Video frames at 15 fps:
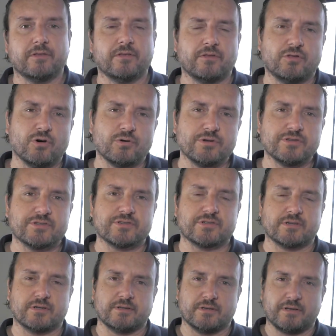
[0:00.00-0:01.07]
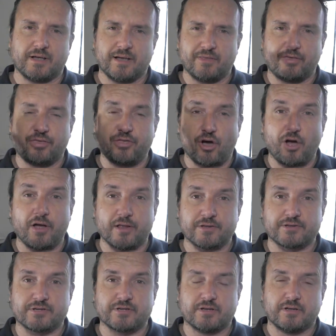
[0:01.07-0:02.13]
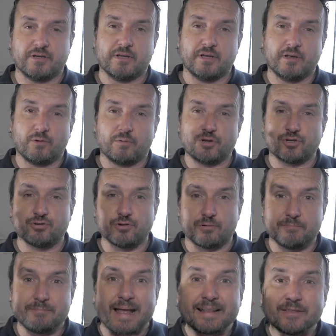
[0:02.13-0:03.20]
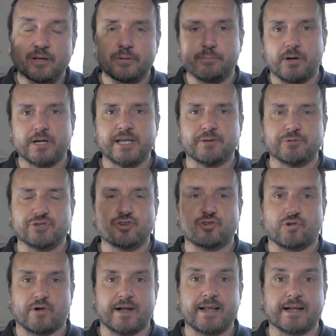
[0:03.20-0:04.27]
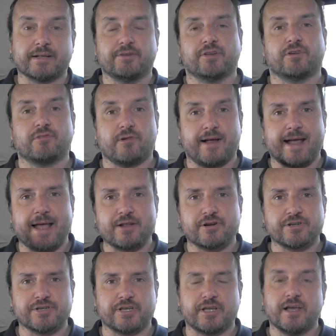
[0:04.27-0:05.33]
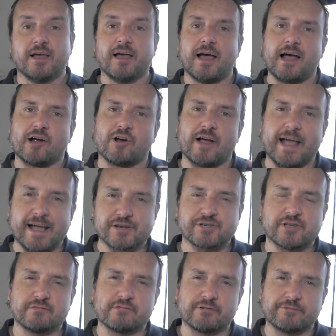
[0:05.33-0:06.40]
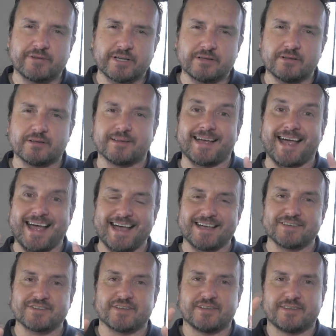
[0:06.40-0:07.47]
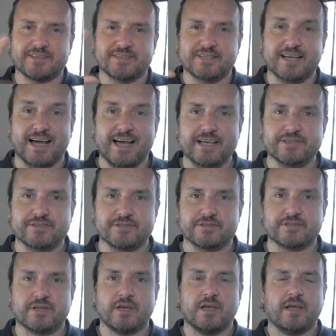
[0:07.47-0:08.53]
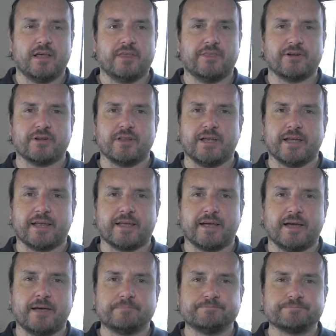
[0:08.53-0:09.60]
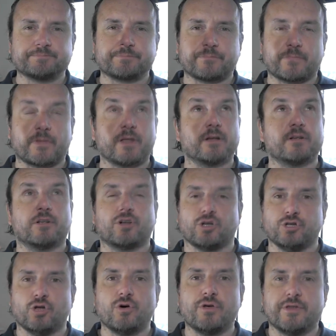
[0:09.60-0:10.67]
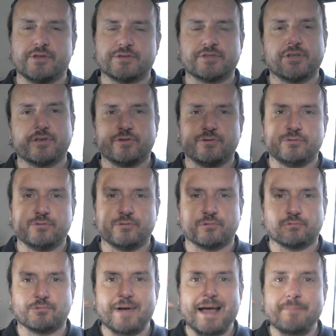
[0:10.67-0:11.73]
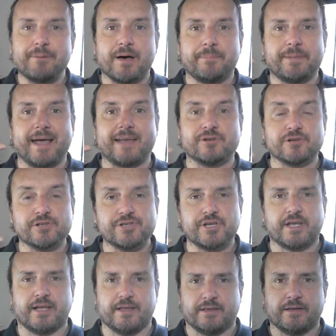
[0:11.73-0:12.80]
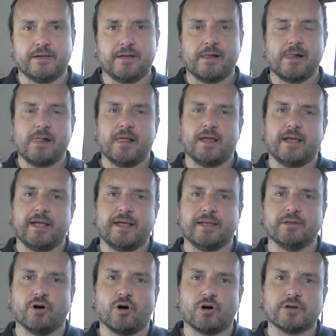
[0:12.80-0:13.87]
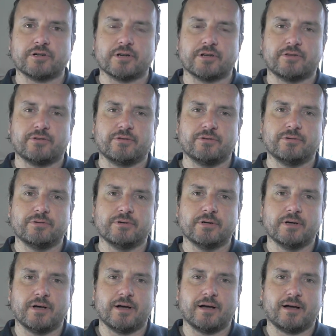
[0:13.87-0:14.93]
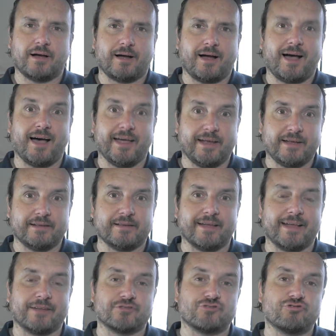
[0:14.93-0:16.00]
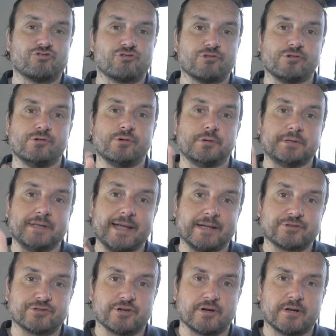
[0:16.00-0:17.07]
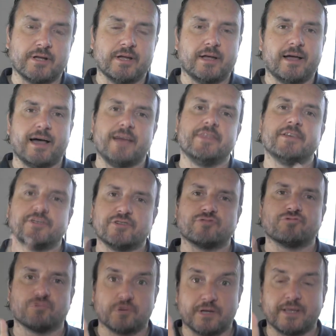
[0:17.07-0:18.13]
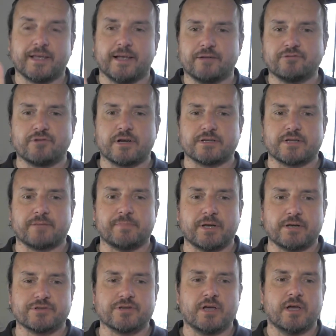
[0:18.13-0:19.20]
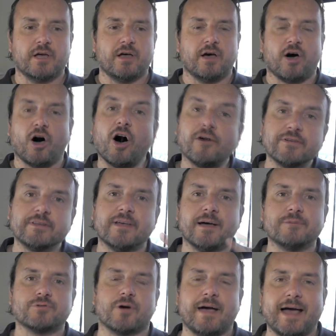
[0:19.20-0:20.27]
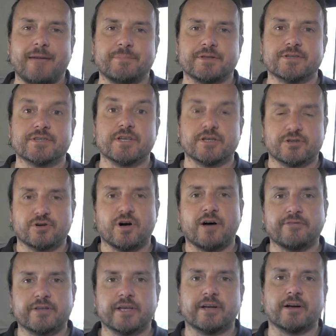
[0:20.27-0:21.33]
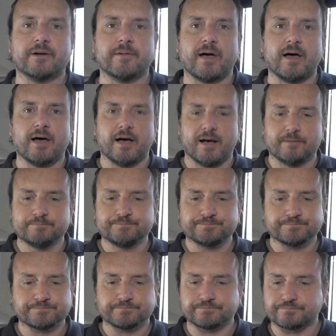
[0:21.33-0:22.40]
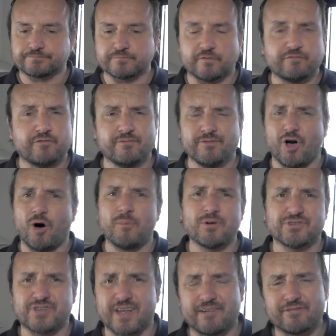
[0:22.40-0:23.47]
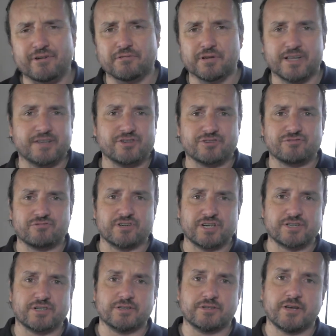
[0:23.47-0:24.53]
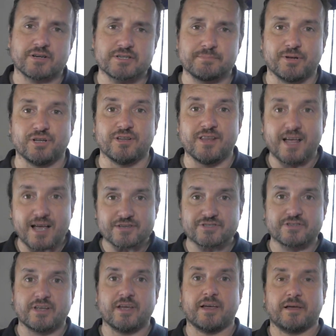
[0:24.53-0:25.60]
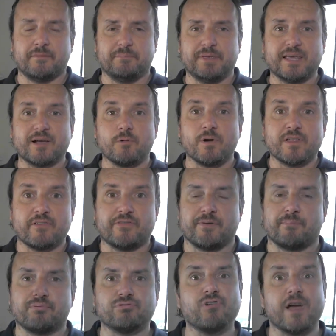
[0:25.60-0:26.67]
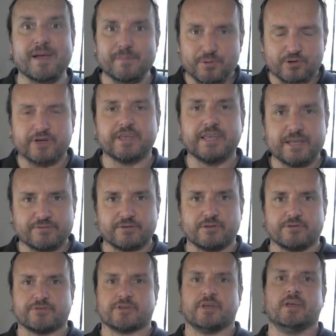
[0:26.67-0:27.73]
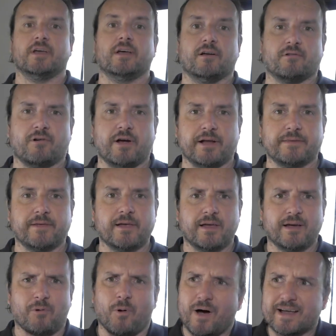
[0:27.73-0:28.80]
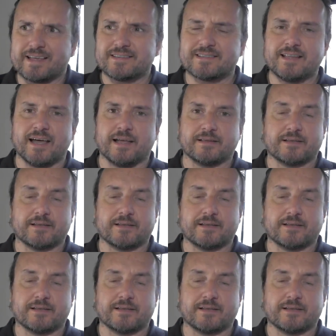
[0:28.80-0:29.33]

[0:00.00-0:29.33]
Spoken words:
Those thoughts which your mental body was creating to create energy are actually revealed as disguises. They're like clothes that you wrap up energy in order to hide its true nature. And this is really interesting, because oftentimes what happens is you often hear almost every religious tradition talks about lust being one of the primary evils, right? Why is that?